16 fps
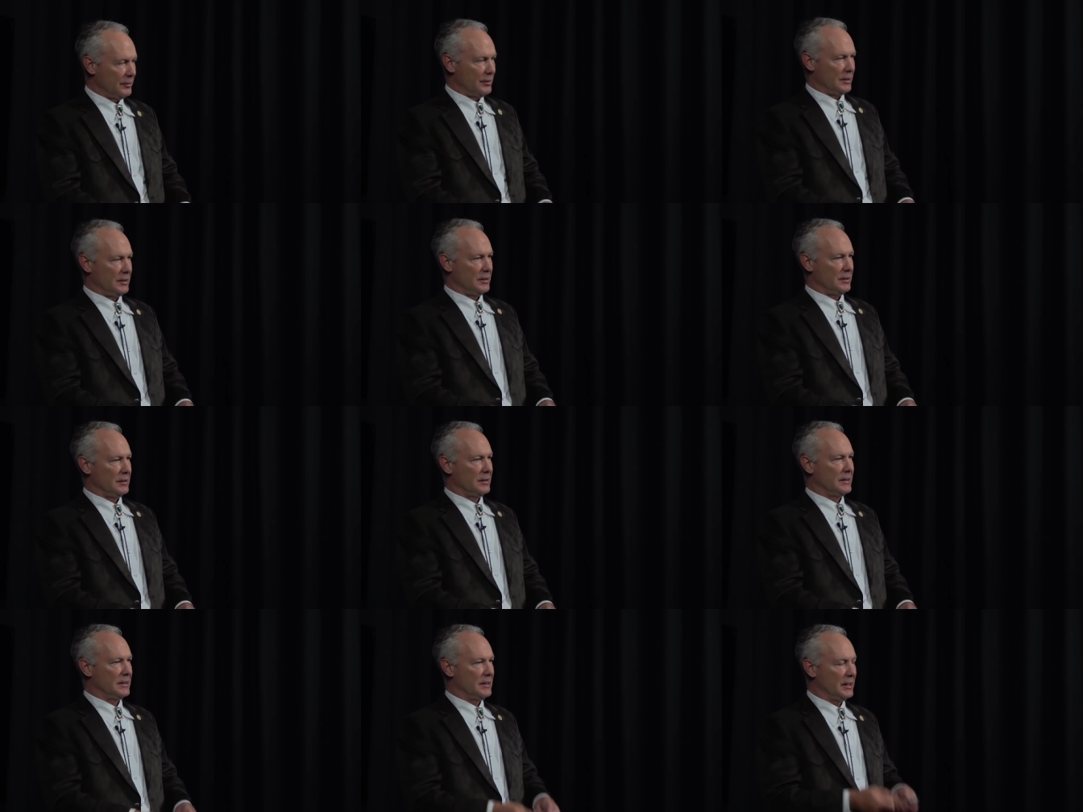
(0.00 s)
the
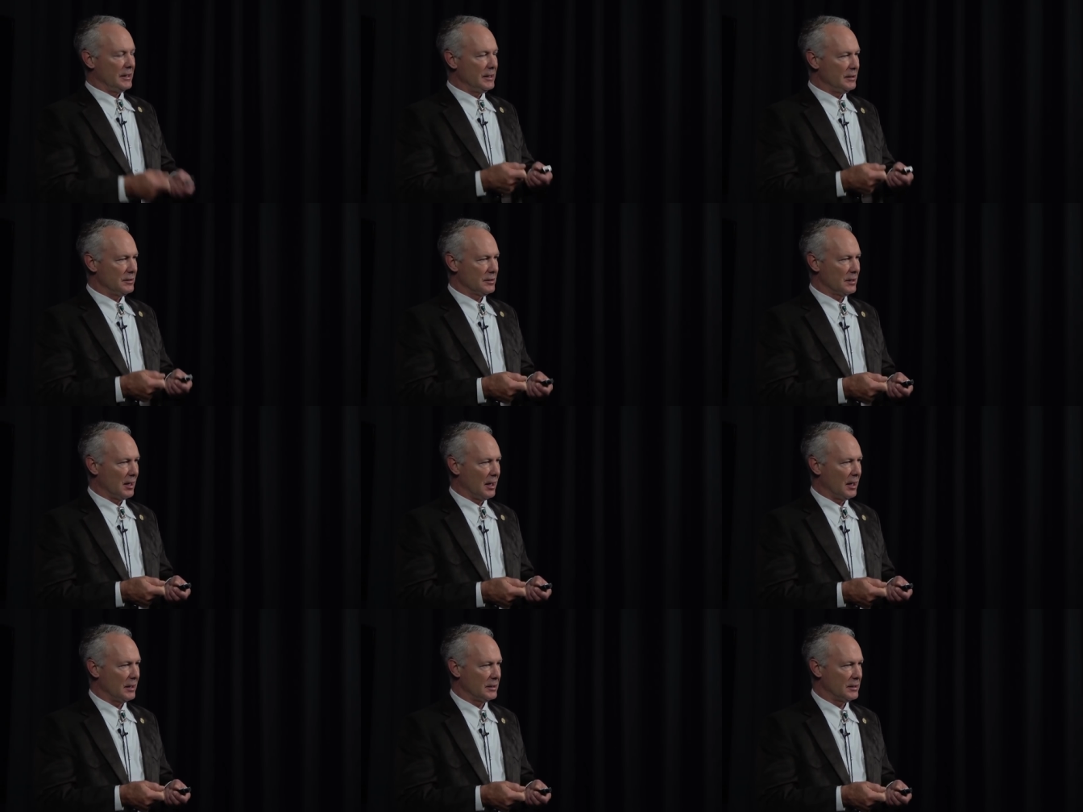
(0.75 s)
teeth
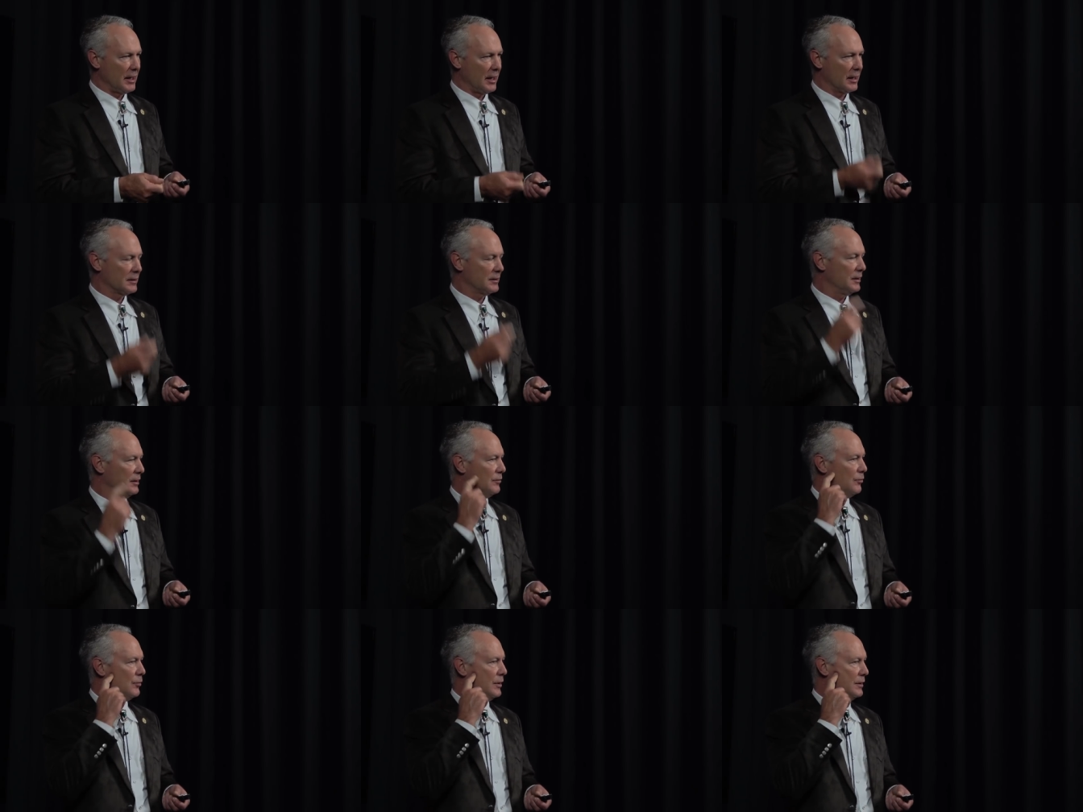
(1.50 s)

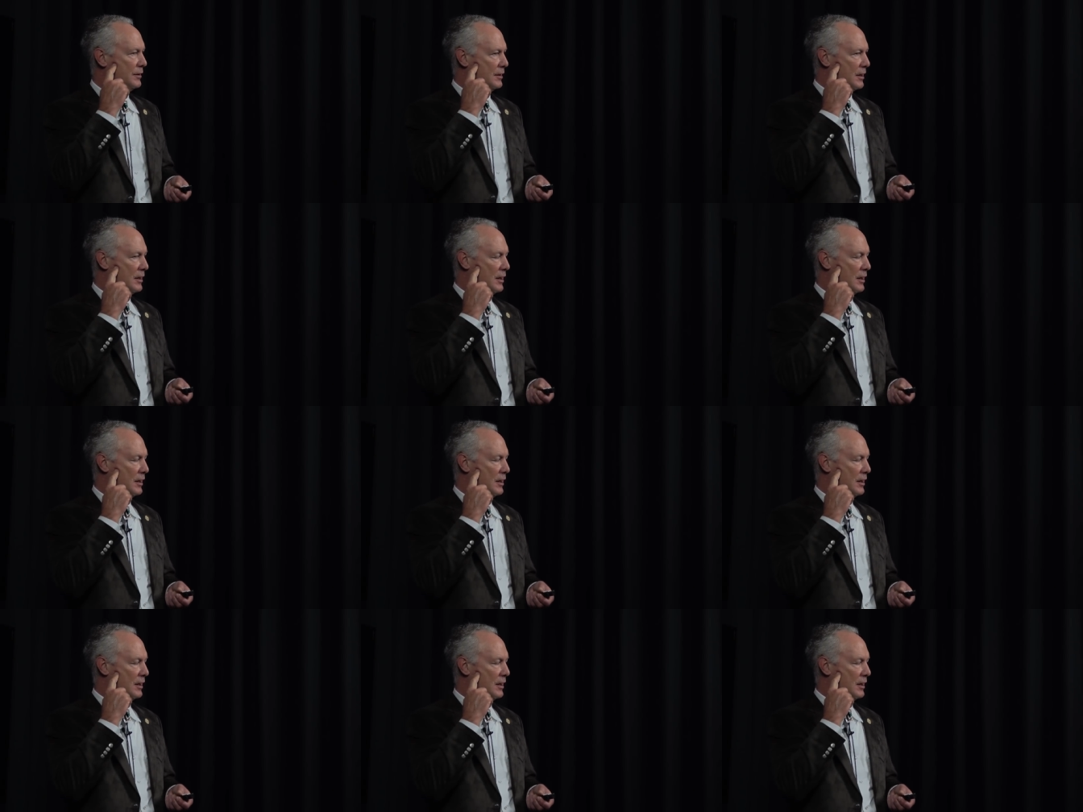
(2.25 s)
contacting when the